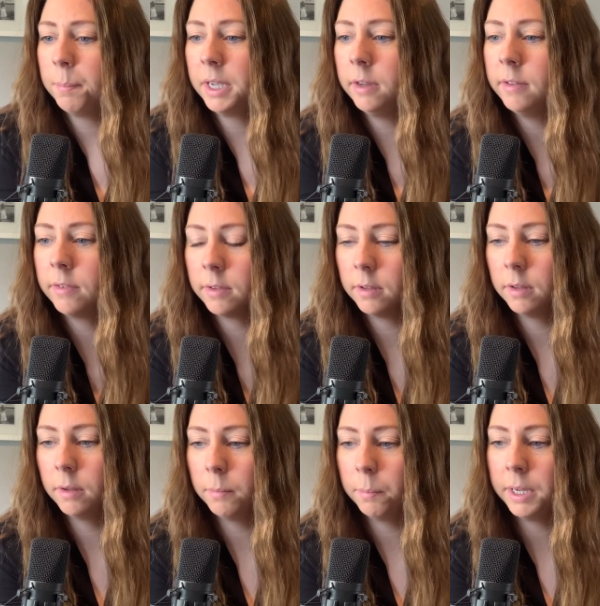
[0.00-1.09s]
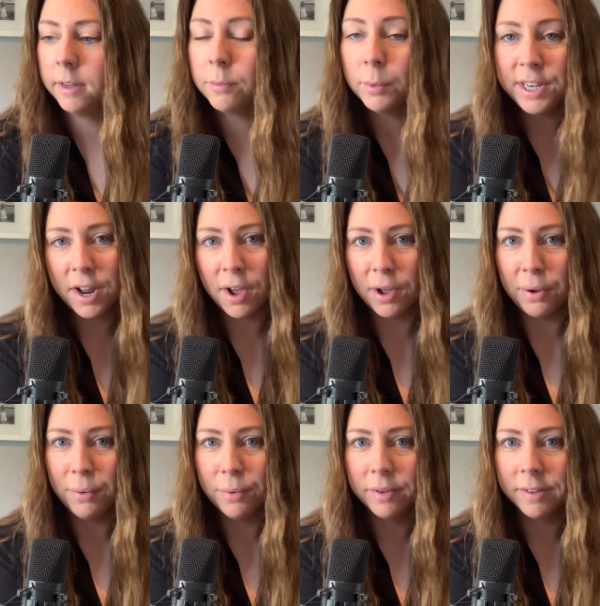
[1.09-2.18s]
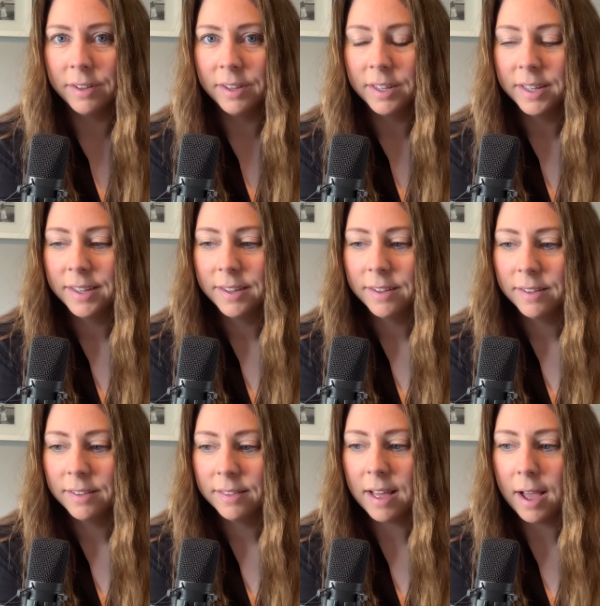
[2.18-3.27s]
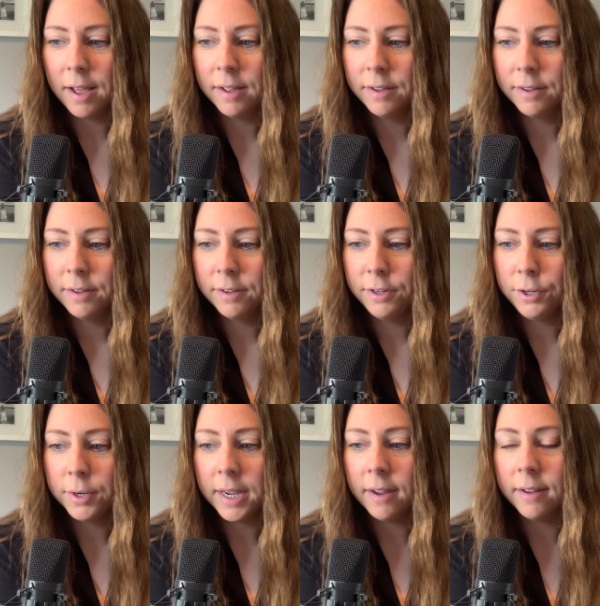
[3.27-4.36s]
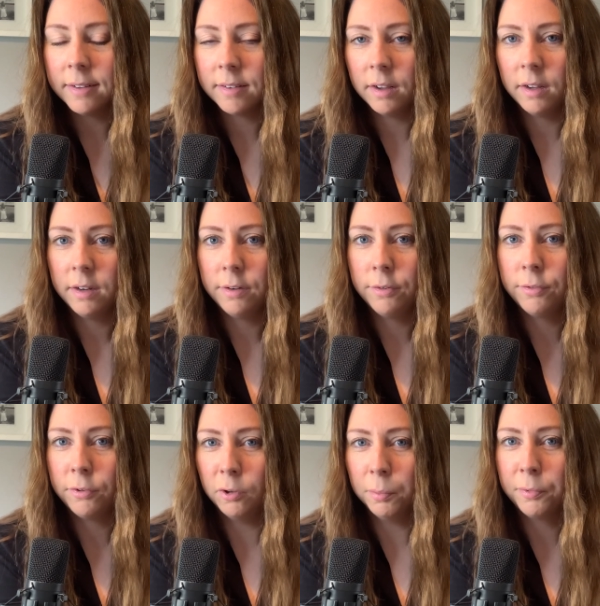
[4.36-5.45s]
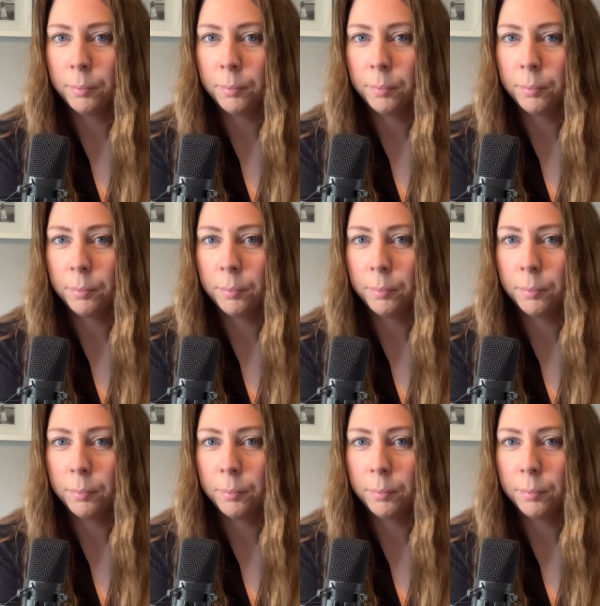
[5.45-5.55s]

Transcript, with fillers: because because we know that you get a certain form of